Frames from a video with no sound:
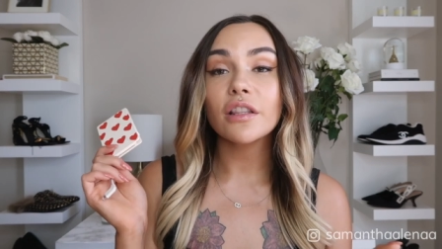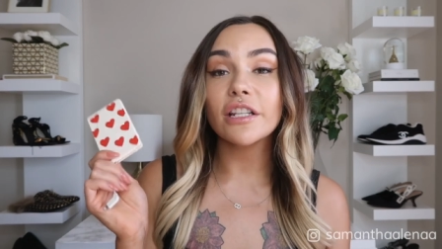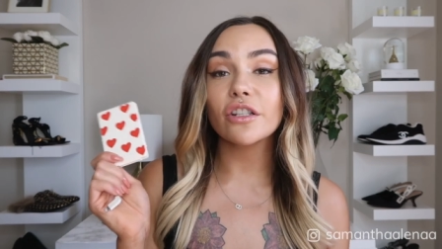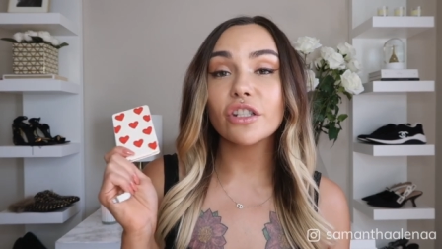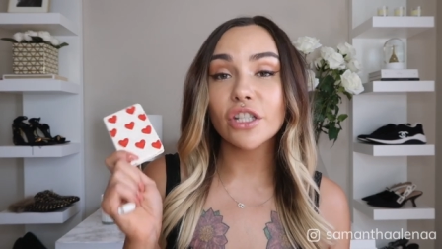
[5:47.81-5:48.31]

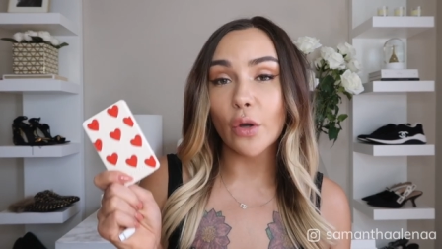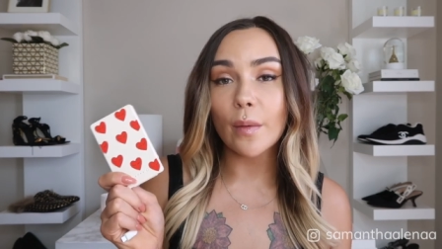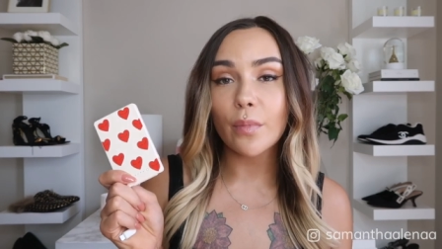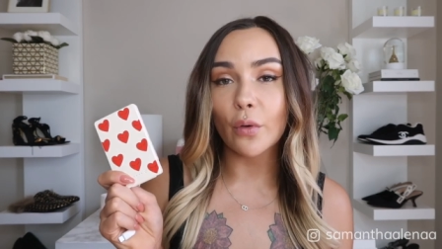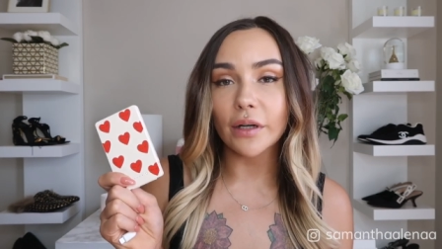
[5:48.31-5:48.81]
These are so
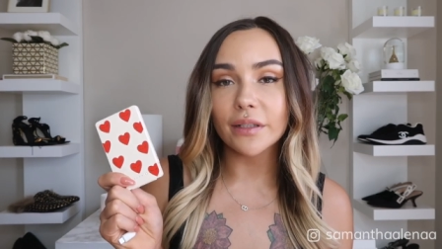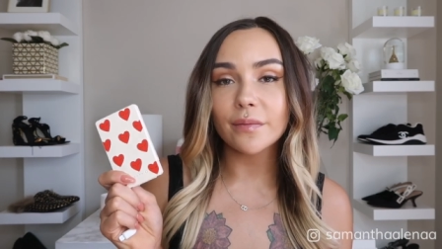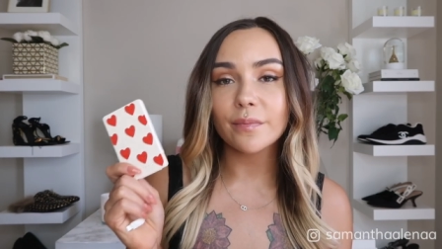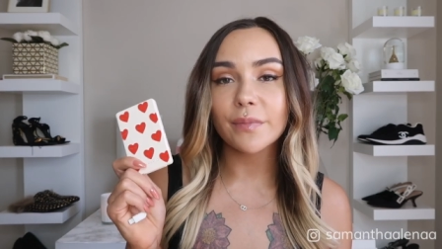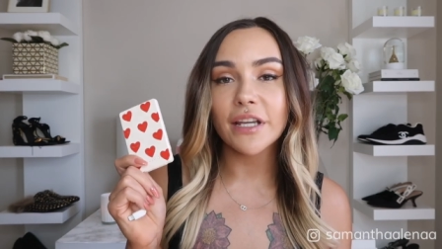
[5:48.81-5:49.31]

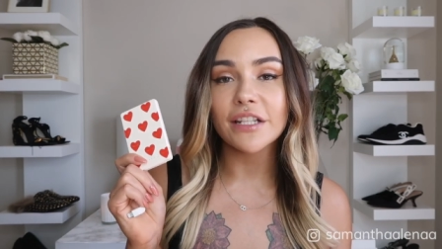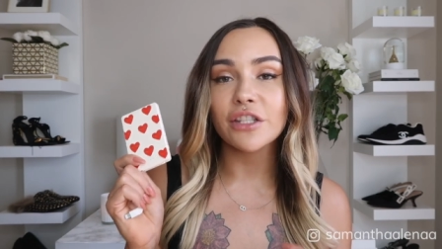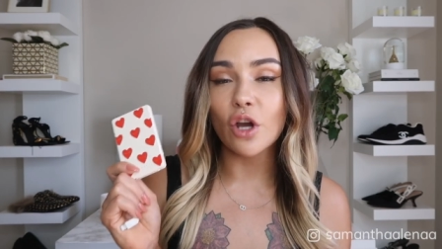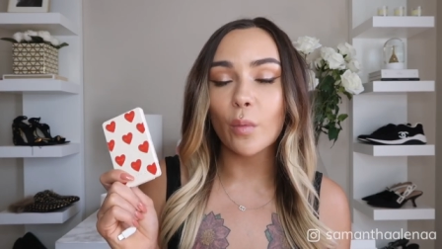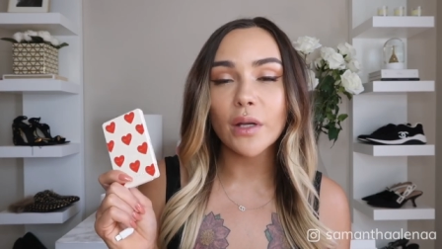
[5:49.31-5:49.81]
important because
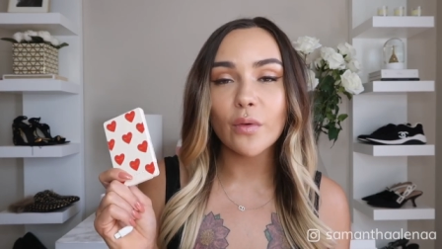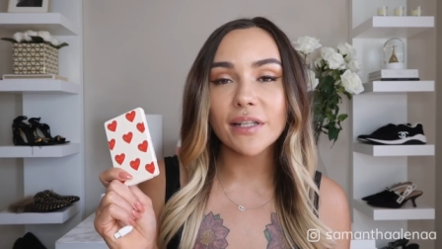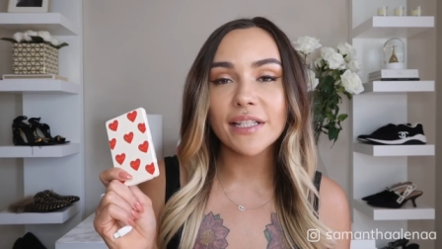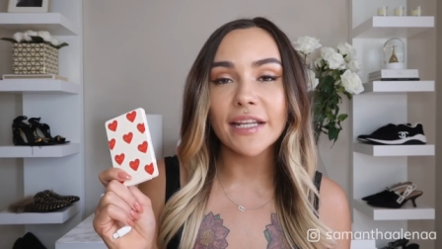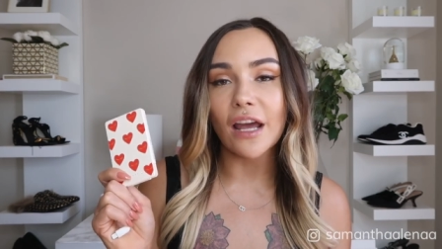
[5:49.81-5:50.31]
nobody
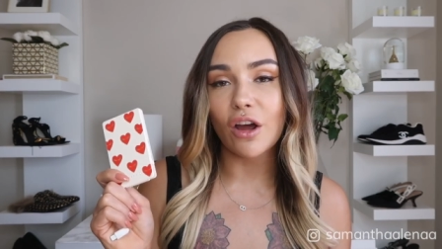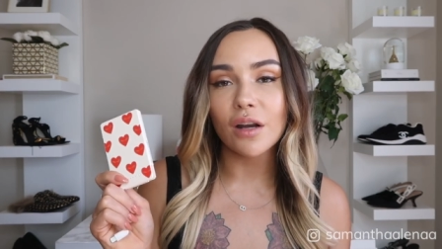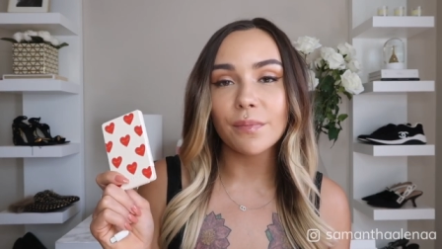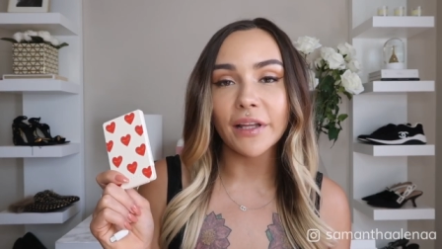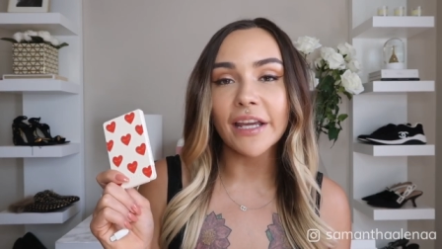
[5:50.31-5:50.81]
wants to get on
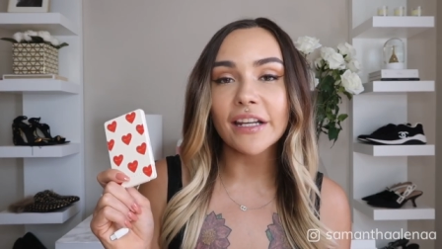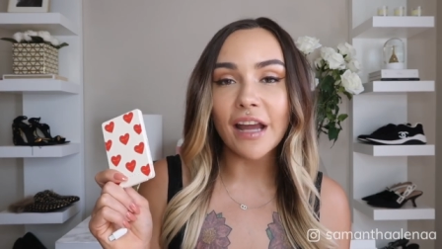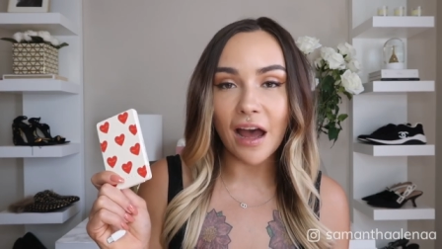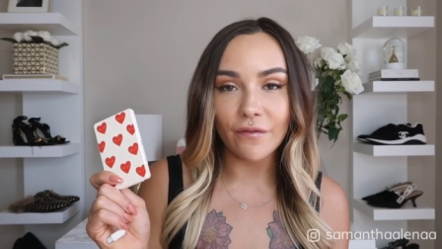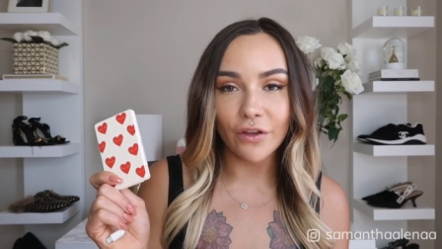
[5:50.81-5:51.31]
a plane and
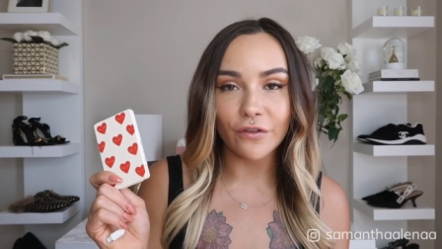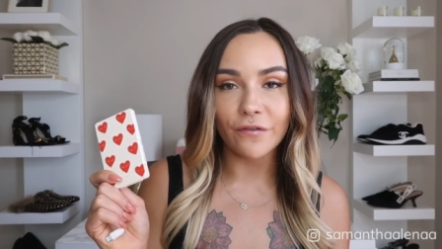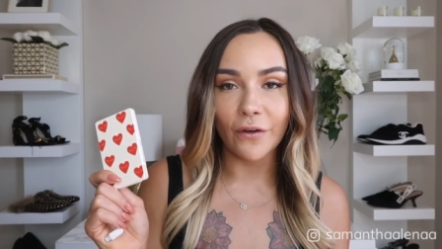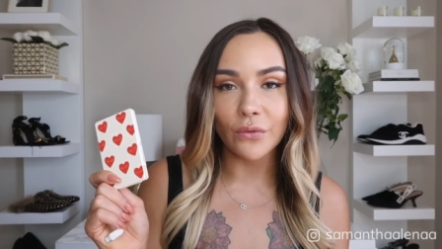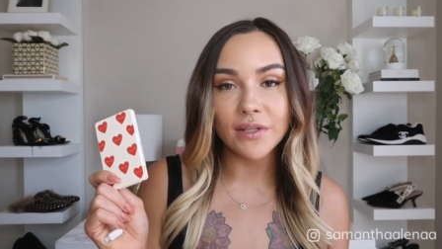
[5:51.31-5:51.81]
have their
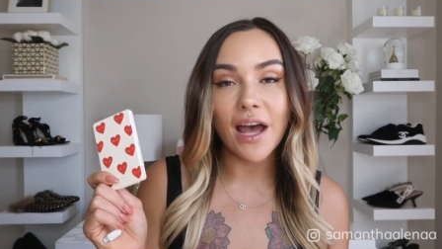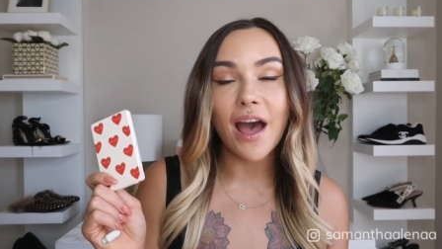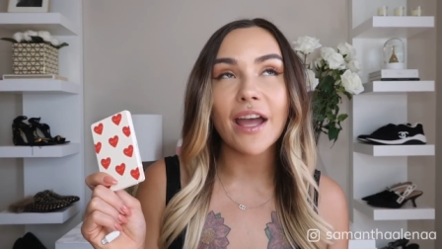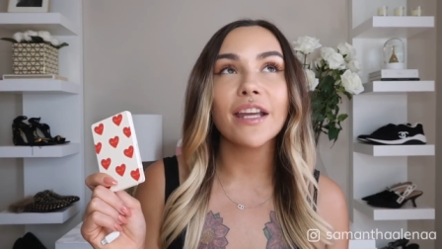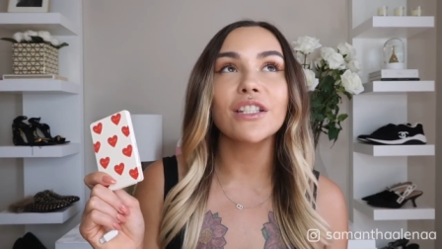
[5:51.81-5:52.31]
phone
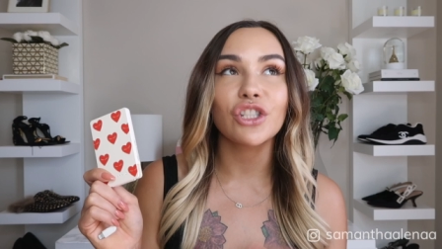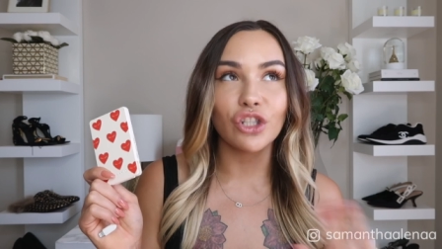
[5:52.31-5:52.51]
die